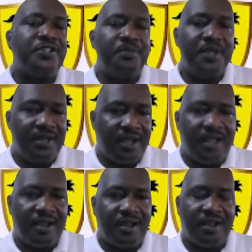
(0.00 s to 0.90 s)
must be in
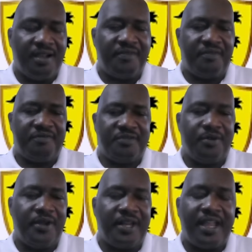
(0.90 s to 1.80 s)
CONCACAF.
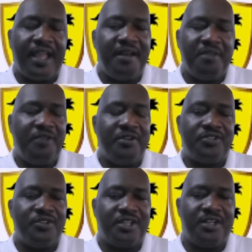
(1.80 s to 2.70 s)
So it can't be
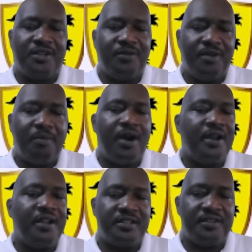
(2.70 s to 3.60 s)
restricted to the
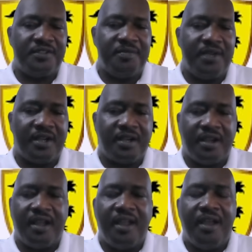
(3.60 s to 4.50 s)
borders of
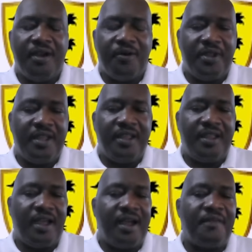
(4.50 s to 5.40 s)
Jamaica.
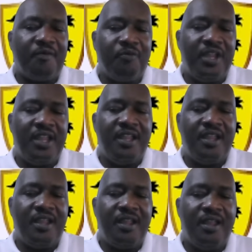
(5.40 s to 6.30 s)
We, have,
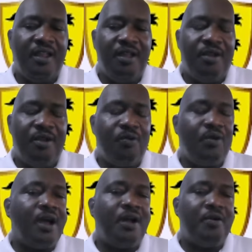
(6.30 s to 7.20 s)
we
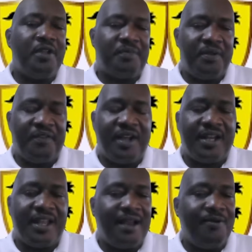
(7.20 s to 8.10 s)
will always
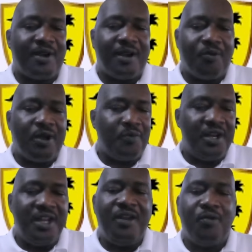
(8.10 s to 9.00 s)
pivot and look at what
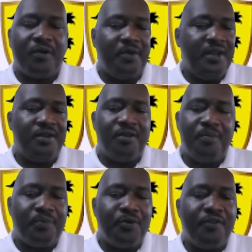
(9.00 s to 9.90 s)
we need, what we need to
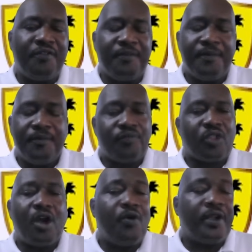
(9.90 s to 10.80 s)
improve
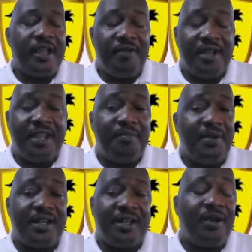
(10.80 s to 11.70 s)
how can we
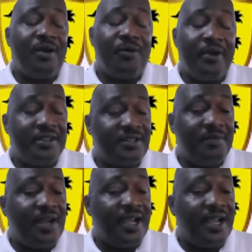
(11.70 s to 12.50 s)
get better? Where's the